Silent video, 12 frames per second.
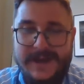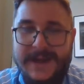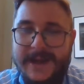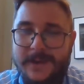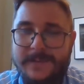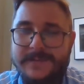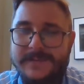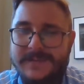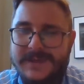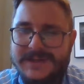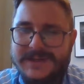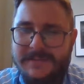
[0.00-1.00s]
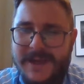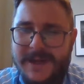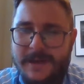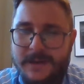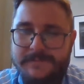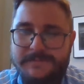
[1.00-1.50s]
Now, does it
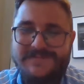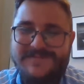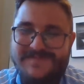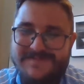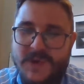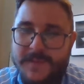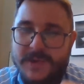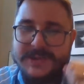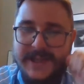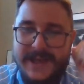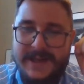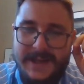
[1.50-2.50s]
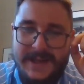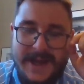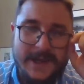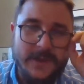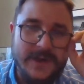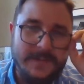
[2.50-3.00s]
matter? You're most likely
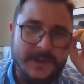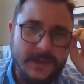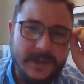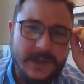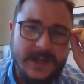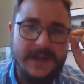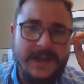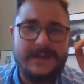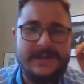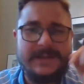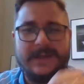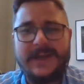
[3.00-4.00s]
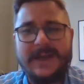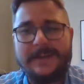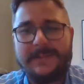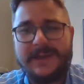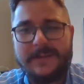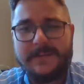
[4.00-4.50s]
not going to be looking at
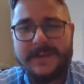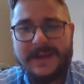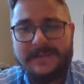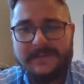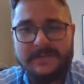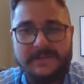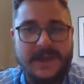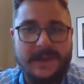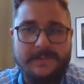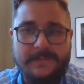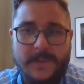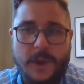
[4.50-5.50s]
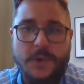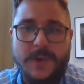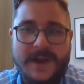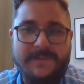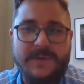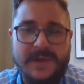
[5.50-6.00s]
AB InBev. They
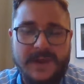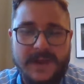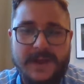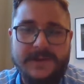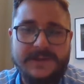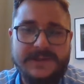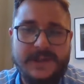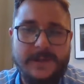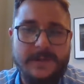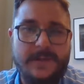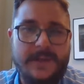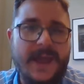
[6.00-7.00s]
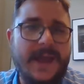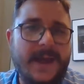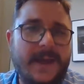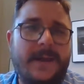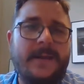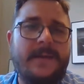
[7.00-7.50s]
own everything else other
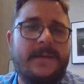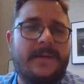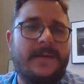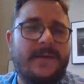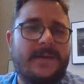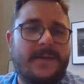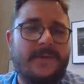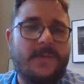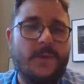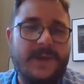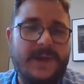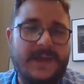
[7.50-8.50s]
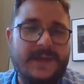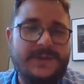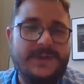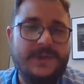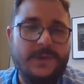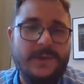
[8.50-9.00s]
than when we get
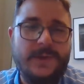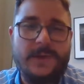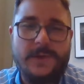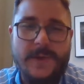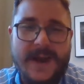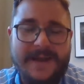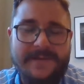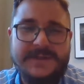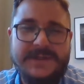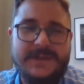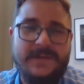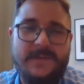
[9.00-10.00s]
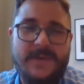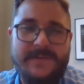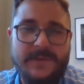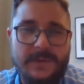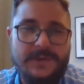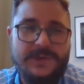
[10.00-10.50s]
to the craft
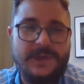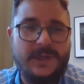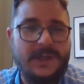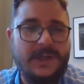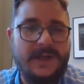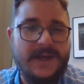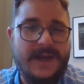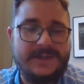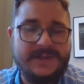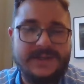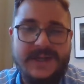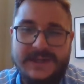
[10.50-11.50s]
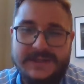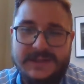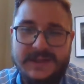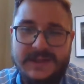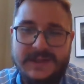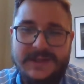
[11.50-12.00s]
revolution in the United States.